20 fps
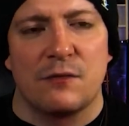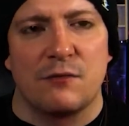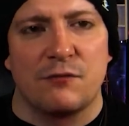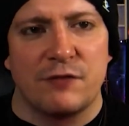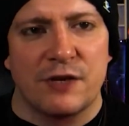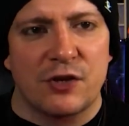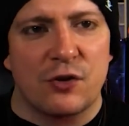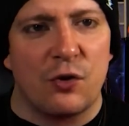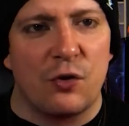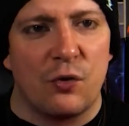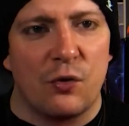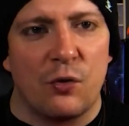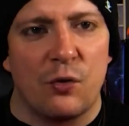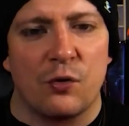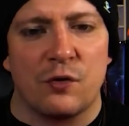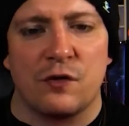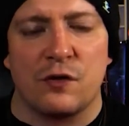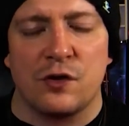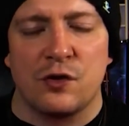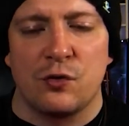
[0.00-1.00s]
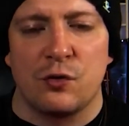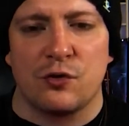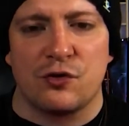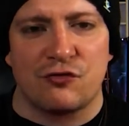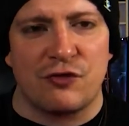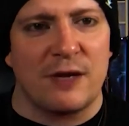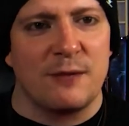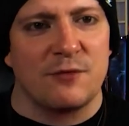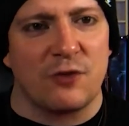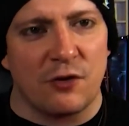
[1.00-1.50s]
record your
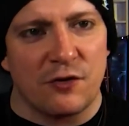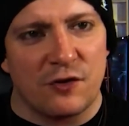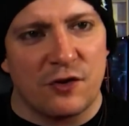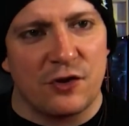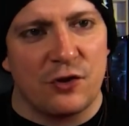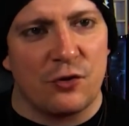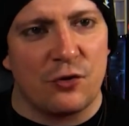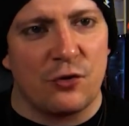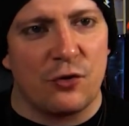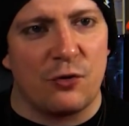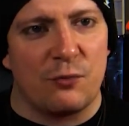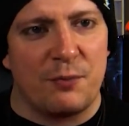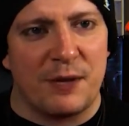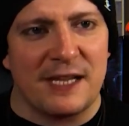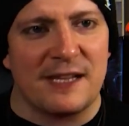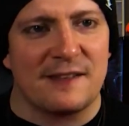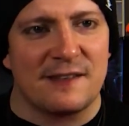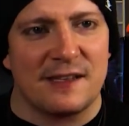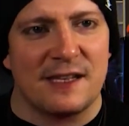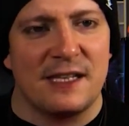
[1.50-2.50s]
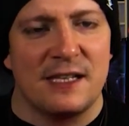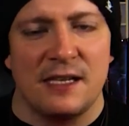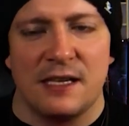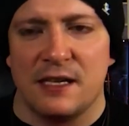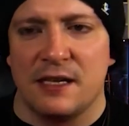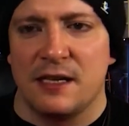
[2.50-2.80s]
streams onto your PC.